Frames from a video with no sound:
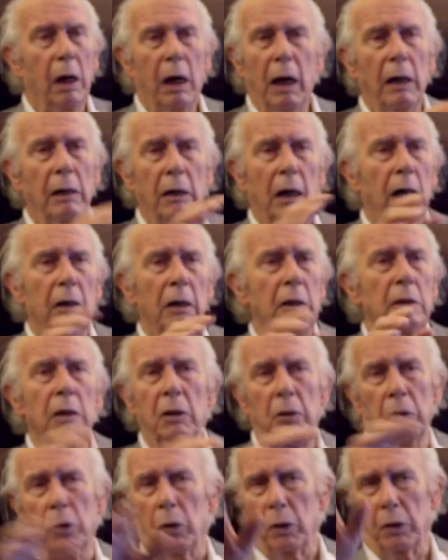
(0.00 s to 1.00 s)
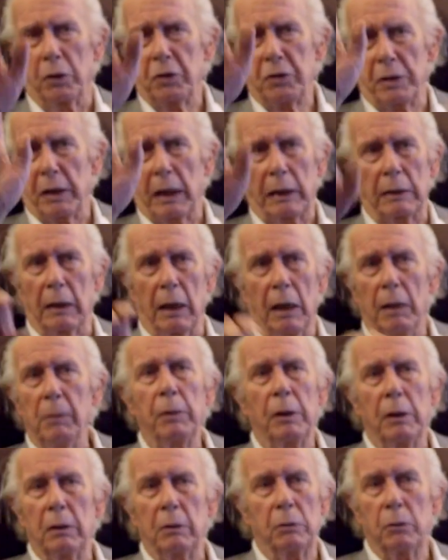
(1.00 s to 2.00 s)
I didn't notice that guy,
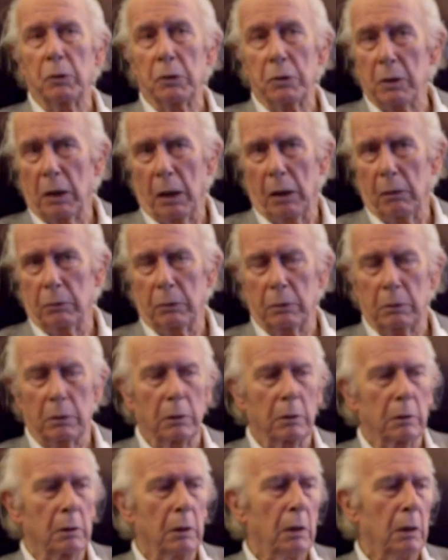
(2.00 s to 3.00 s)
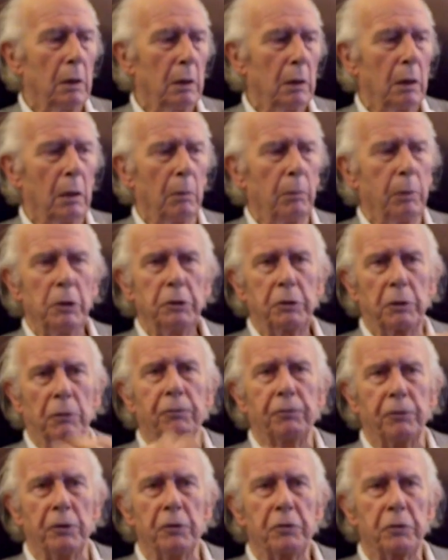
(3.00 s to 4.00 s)
but he was there with a bunch of
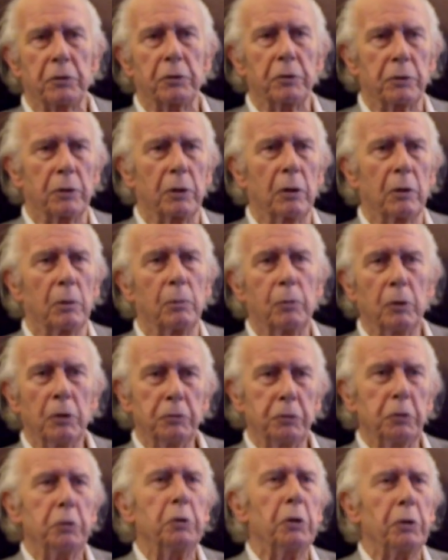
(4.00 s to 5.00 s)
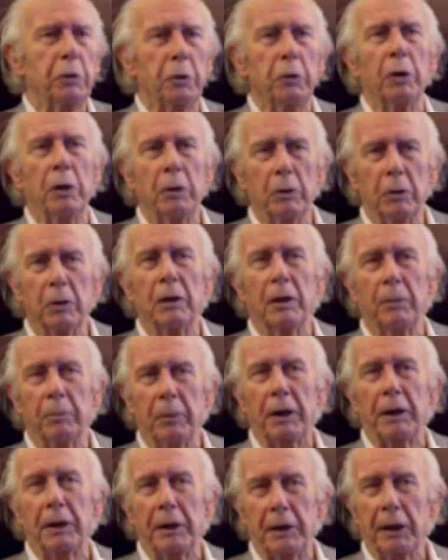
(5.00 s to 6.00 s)
fencers, you know, bonjour,
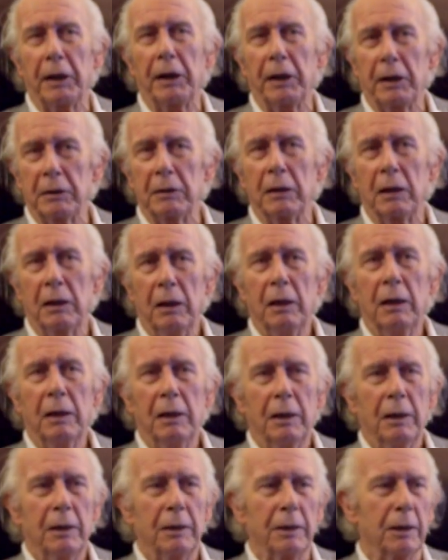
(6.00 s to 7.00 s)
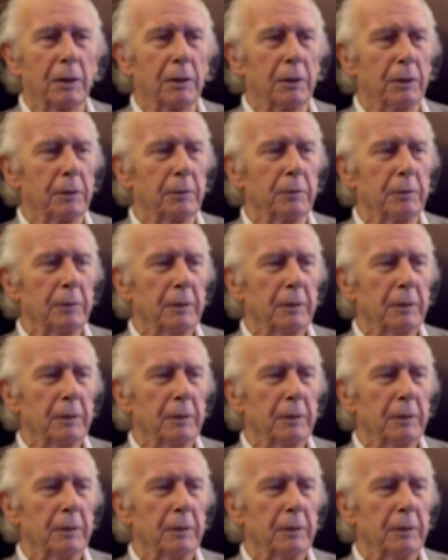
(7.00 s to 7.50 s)
American, you know.